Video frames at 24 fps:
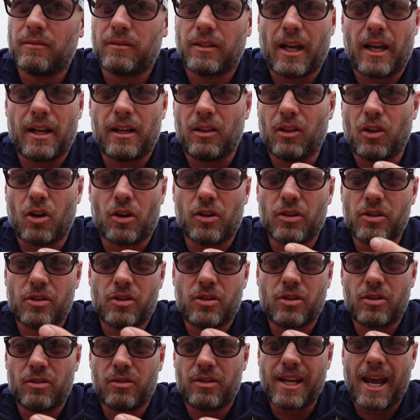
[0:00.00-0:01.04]
kind of
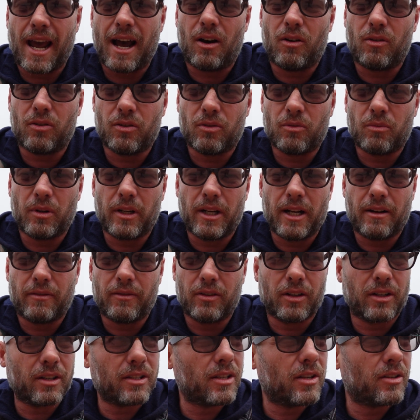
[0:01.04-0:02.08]
large town or
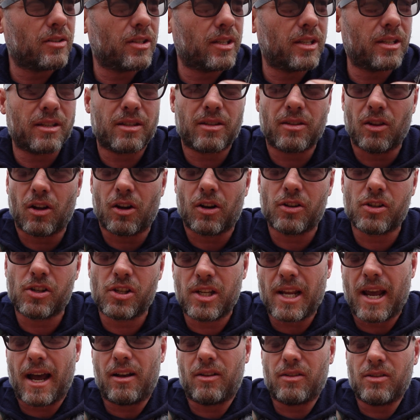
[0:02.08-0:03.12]
whatever because there's these large
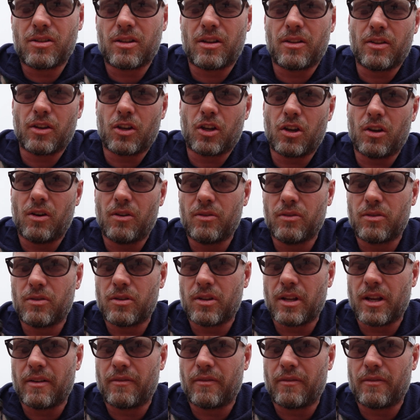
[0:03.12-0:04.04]
towns on the coast